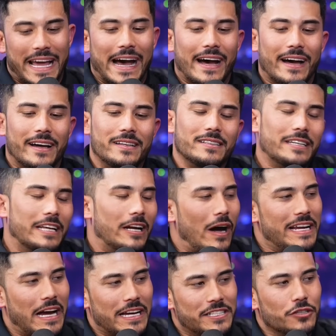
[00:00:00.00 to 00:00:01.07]
yeah, you know,
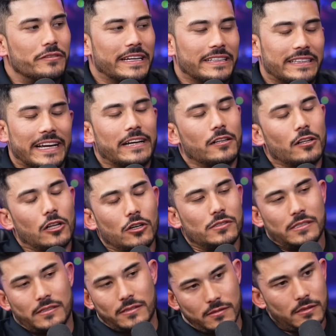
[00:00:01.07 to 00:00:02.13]
I do think they can
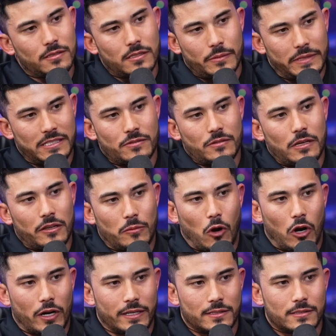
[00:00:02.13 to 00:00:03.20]
close in some of these other
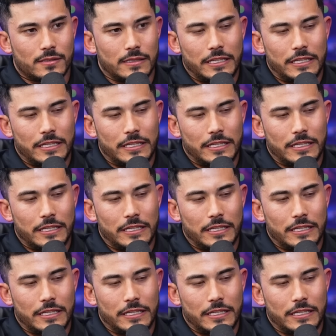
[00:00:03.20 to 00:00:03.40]
markets.